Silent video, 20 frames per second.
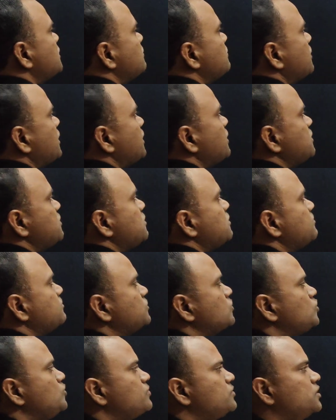I minus
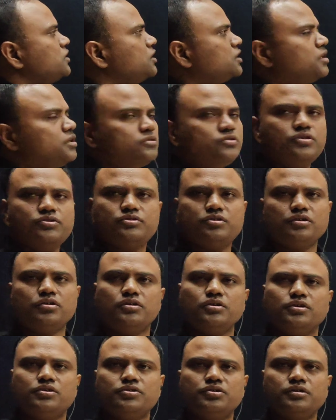M groups increase
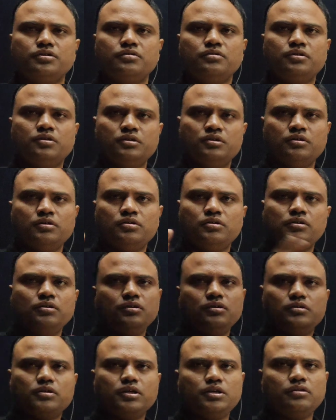acidic nature.
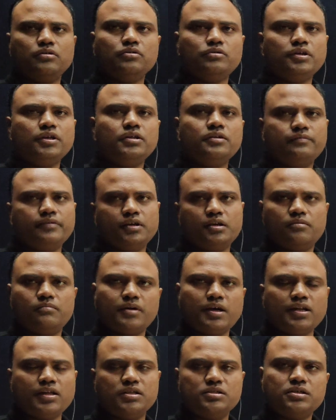Okay, locate where
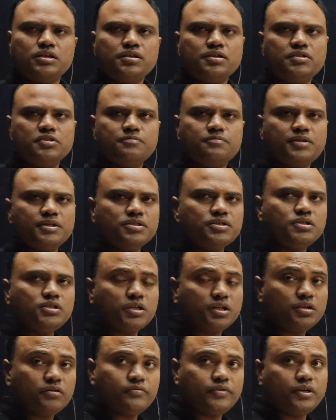minus I is present
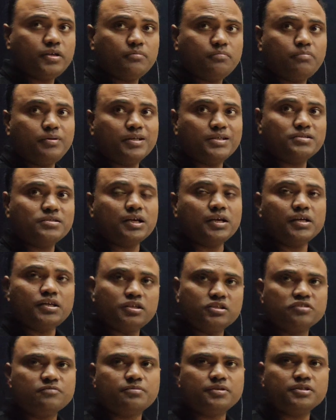and where plus I
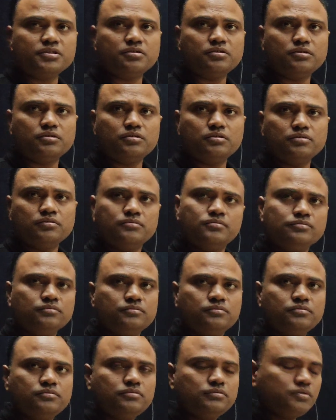is present.
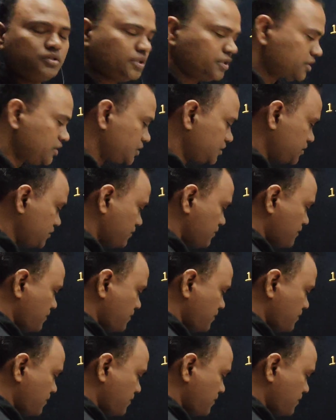Right.